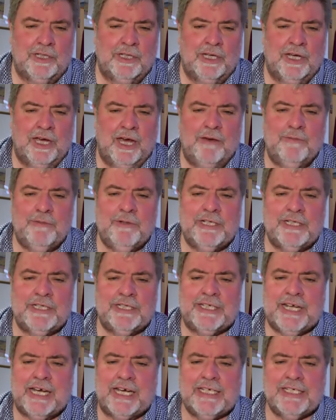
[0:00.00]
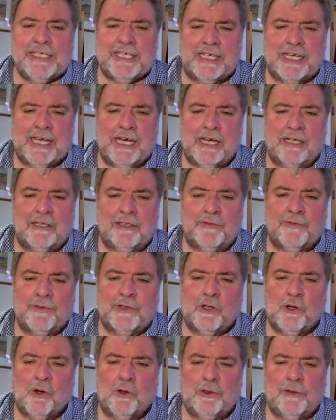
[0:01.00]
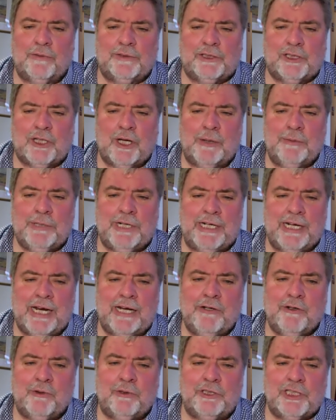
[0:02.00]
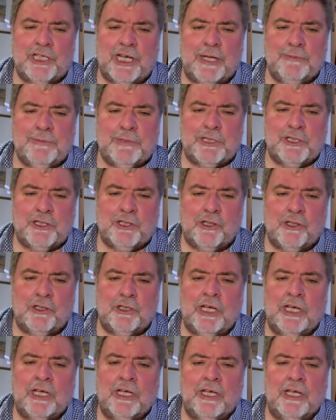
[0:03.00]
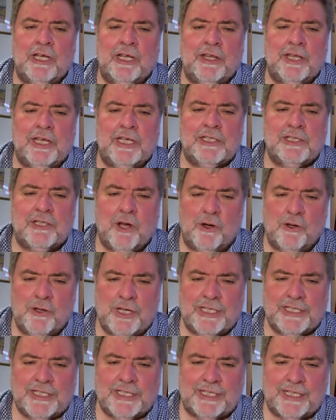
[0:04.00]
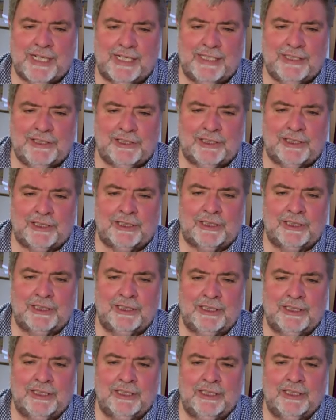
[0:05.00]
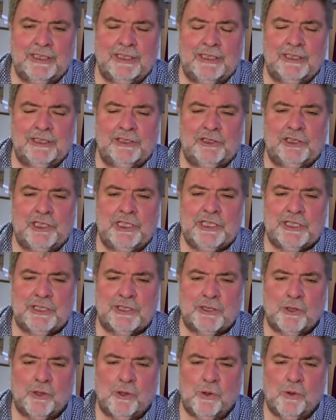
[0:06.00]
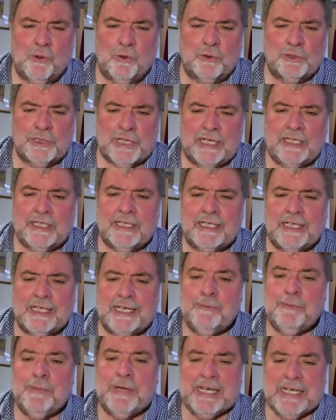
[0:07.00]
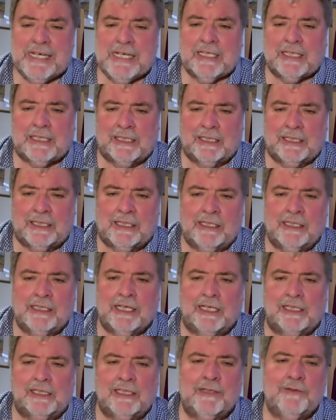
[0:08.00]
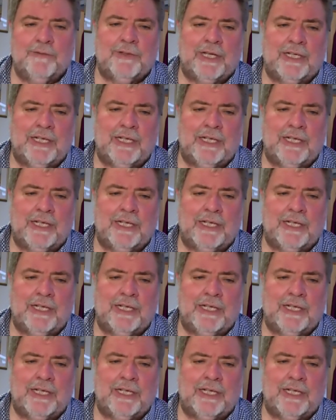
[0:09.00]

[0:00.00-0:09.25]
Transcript: Even in today's account of the call of Simon and Andrew and James and John, there's no hesitation. Jesus calls and immediately they leave their